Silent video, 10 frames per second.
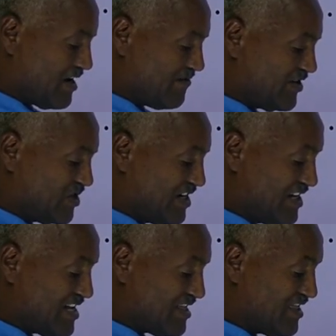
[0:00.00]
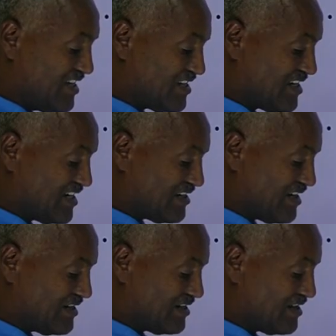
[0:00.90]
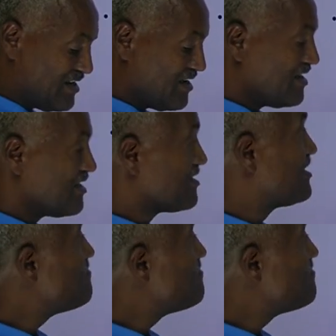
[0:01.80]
Have you seen it at these senses? The